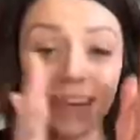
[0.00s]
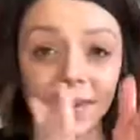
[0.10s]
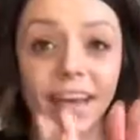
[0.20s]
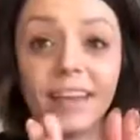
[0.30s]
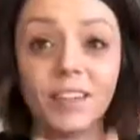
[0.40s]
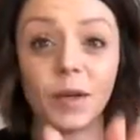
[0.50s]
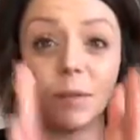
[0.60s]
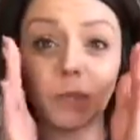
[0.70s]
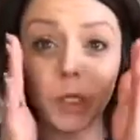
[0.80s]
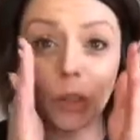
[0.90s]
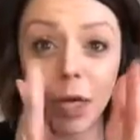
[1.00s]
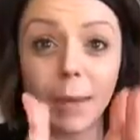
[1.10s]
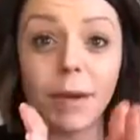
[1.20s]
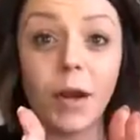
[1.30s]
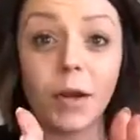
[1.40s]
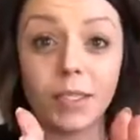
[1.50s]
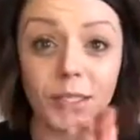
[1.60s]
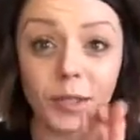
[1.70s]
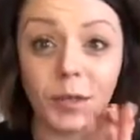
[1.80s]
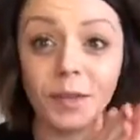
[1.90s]
Okay, so I'm gonna try my hardest
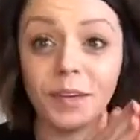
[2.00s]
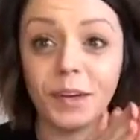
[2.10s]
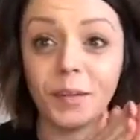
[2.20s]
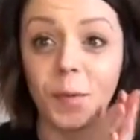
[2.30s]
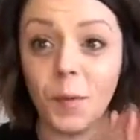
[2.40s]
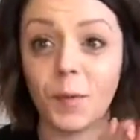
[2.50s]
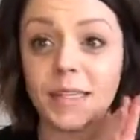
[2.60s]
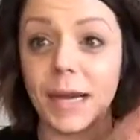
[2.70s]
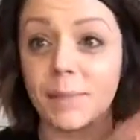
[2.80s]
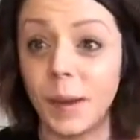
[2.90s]
to look over here the whole time.